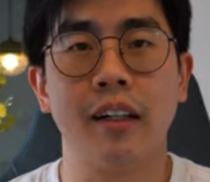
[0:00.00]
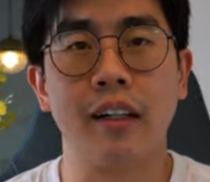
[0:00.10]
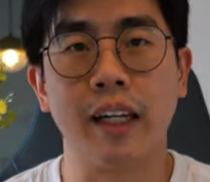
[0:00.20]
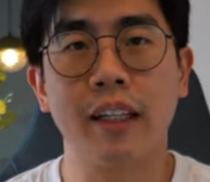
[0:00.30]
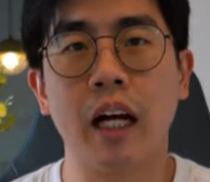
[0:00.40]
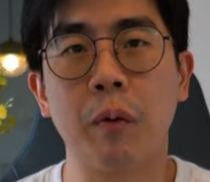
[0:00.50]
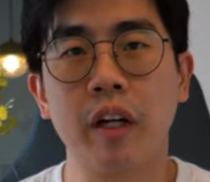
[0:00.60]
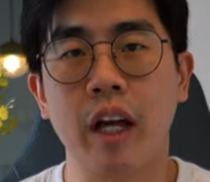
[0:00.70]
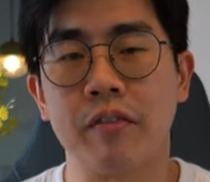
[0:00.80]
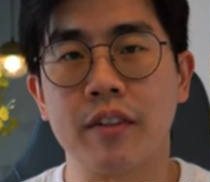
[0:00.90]
Again, I
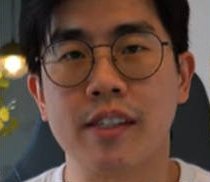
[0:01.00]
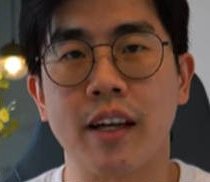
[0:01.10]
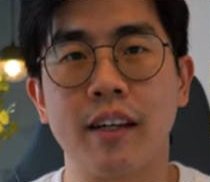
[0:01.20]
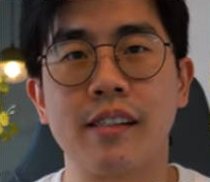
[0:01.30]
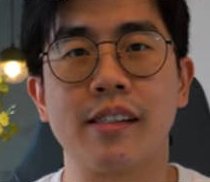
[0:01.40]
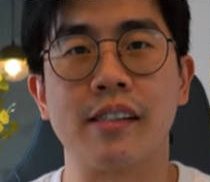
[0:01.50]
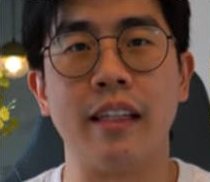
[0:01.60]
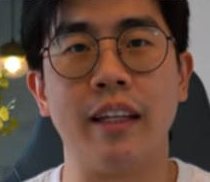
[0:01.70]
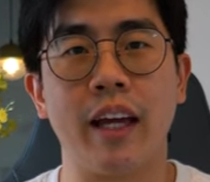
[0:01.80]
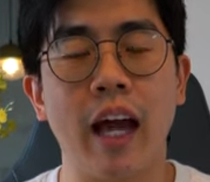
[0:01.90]
want to emphasize
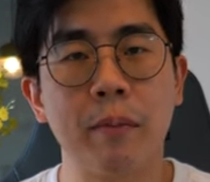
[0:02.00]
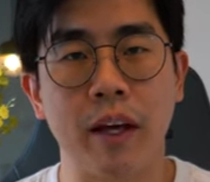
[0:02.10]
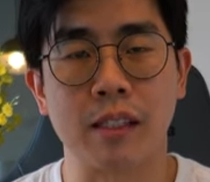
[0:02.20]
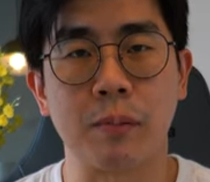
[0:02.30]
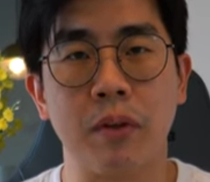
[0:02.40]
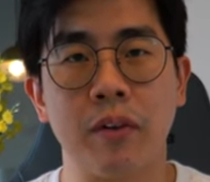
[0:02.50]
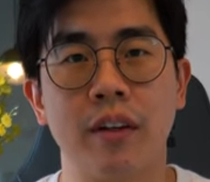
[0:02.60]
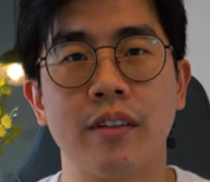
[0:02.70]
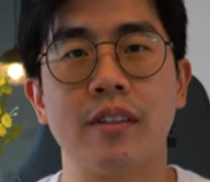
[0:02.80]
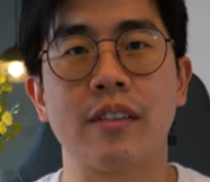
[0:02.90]
the app
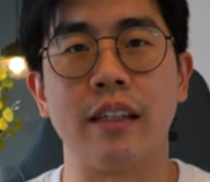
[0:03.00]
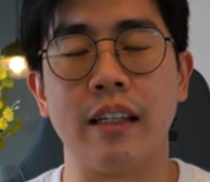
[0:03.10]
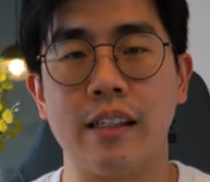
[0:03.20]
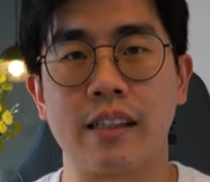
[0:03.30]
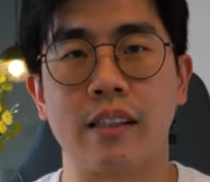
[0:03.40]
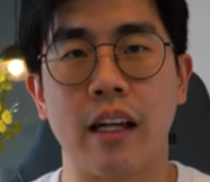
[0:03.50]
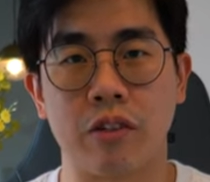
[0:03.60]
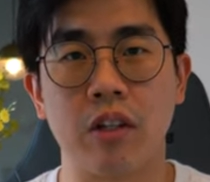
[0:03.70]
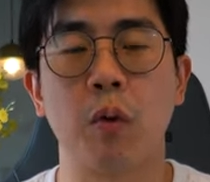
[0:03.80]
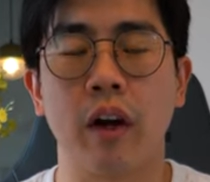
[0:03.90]
experience is
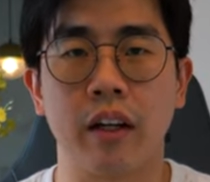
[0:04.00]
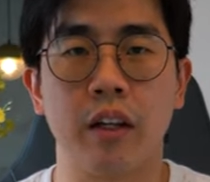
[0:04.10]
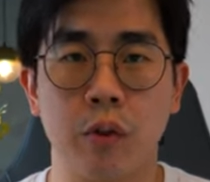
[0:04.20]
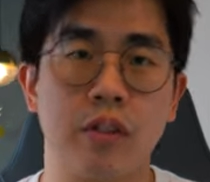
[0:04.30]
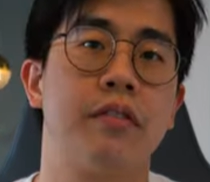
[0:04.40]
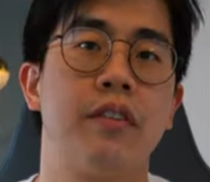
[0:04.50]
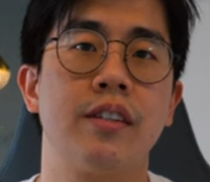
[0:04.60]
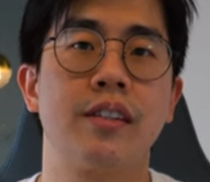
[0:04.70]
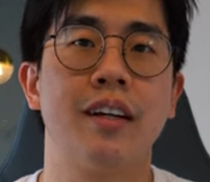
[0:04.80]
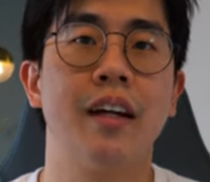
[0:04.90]
actually quite a huge
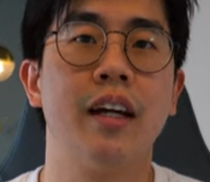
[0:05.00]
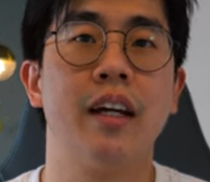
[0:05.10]
difference.